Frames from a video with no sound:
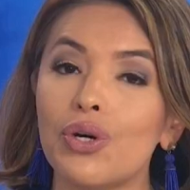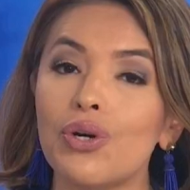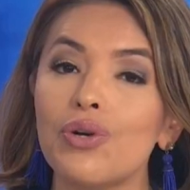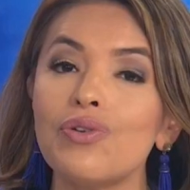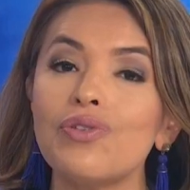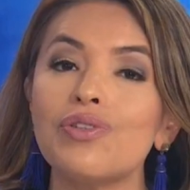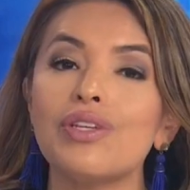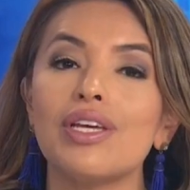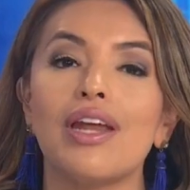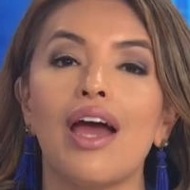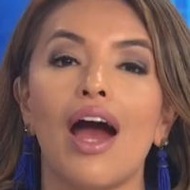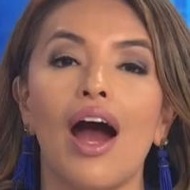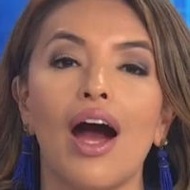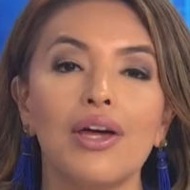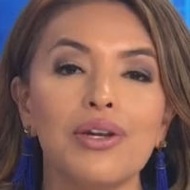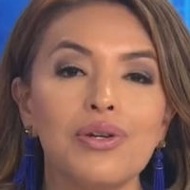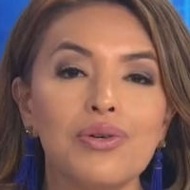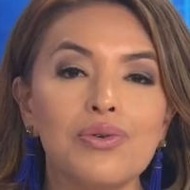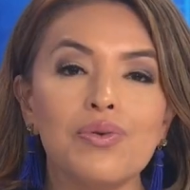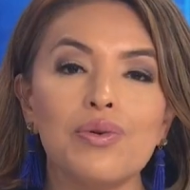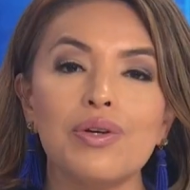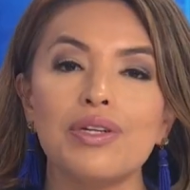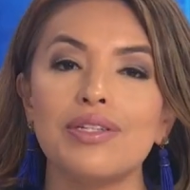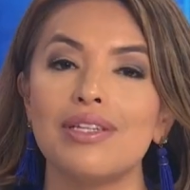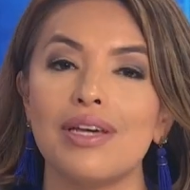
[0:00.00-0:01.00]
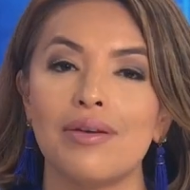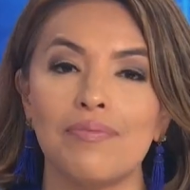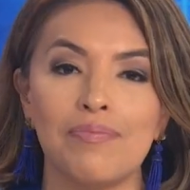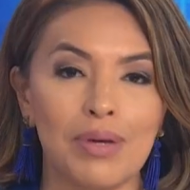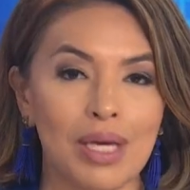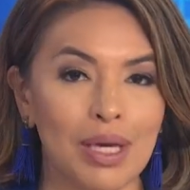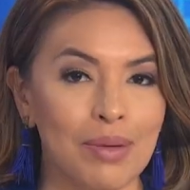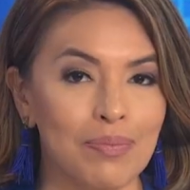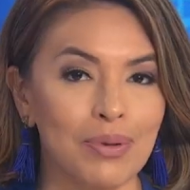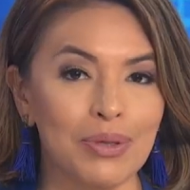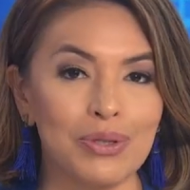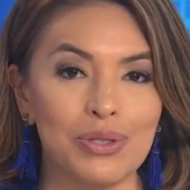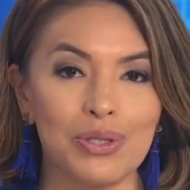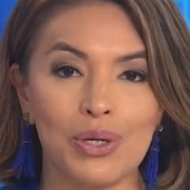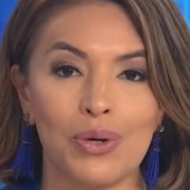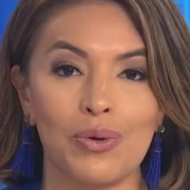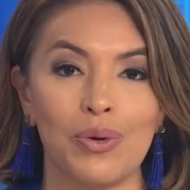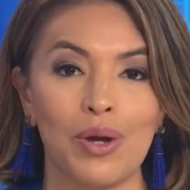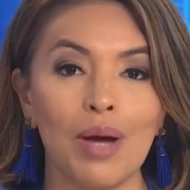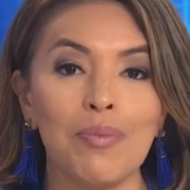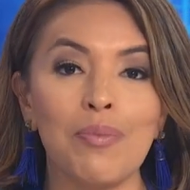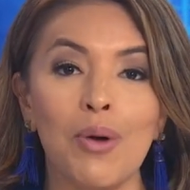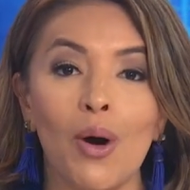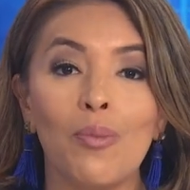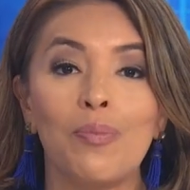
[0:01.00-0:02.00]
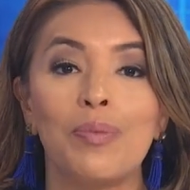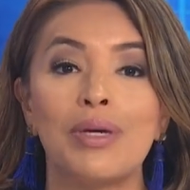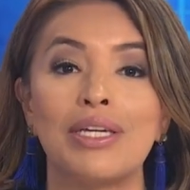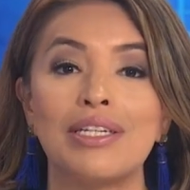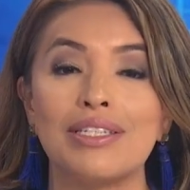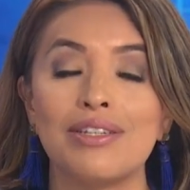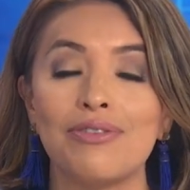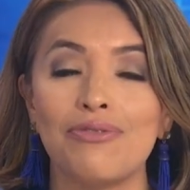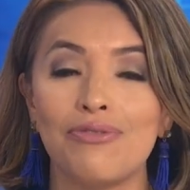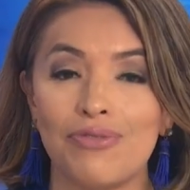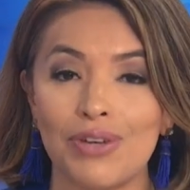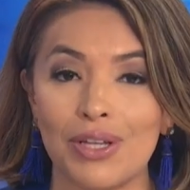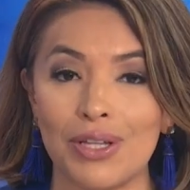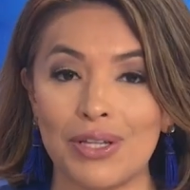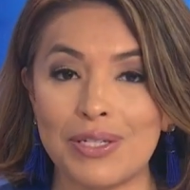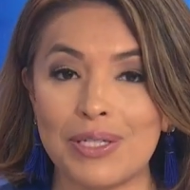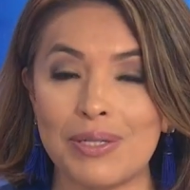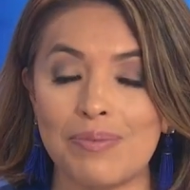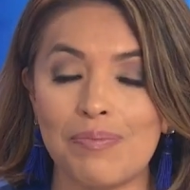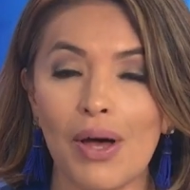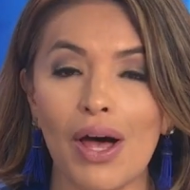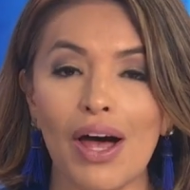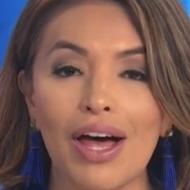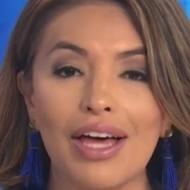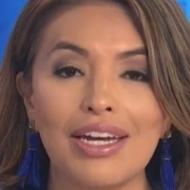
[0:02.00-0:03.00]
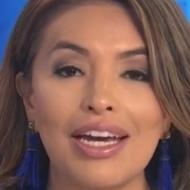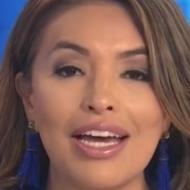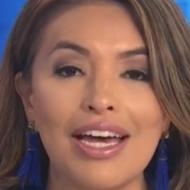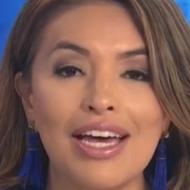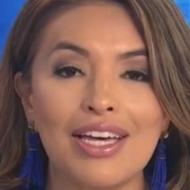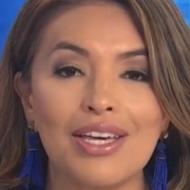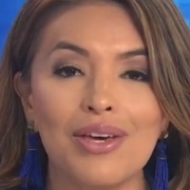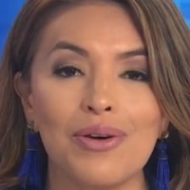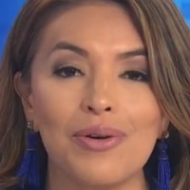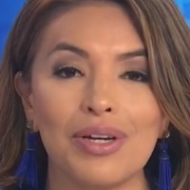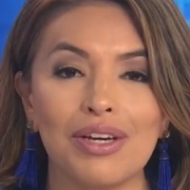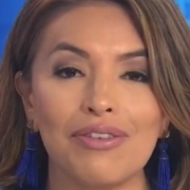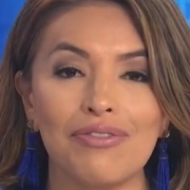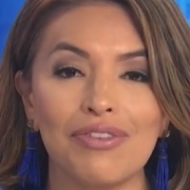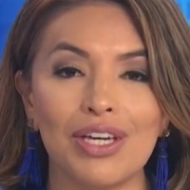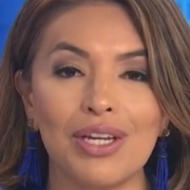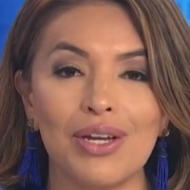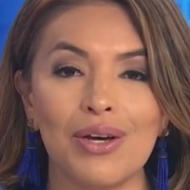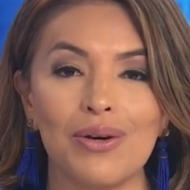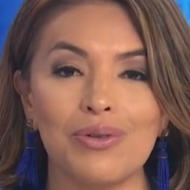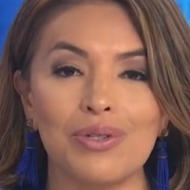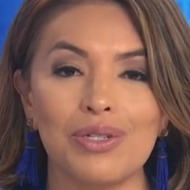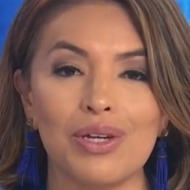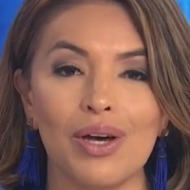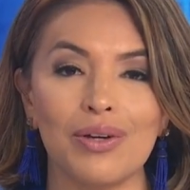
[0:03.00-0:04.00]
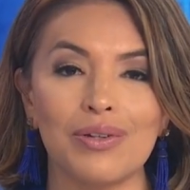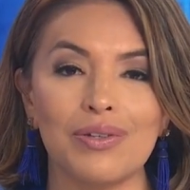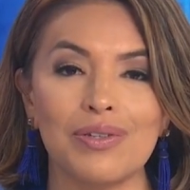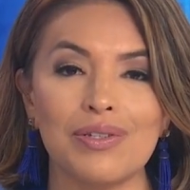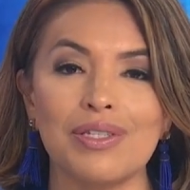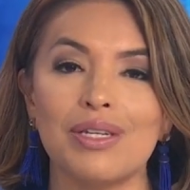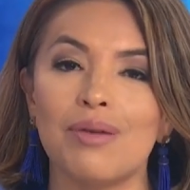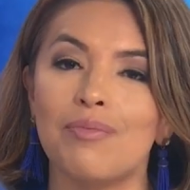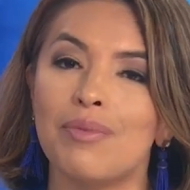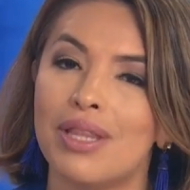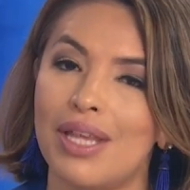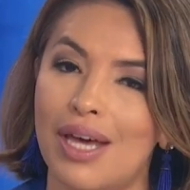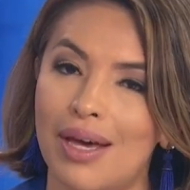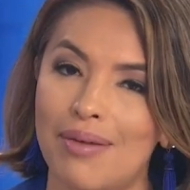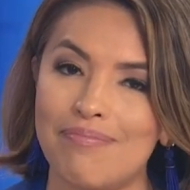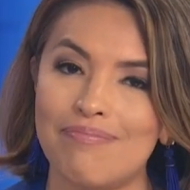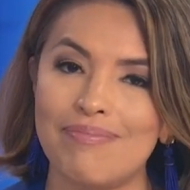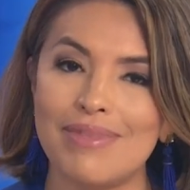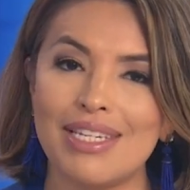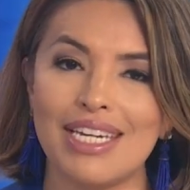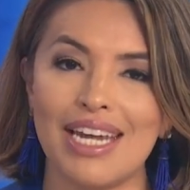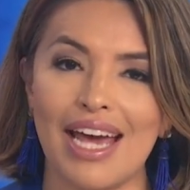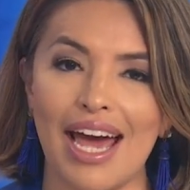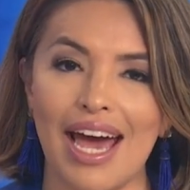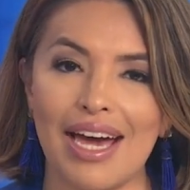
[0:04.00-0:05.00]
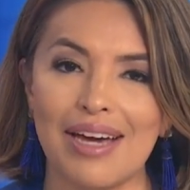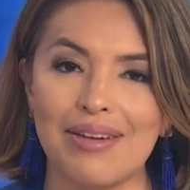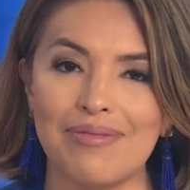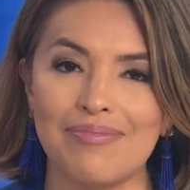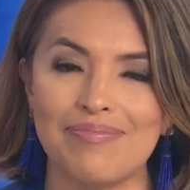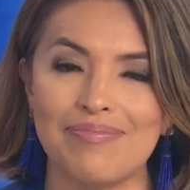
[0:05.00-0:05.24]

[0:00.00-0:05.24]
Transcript: workers and hundreds of people showed up hoping to fill a spot. Yona Gavino talked to some of them today.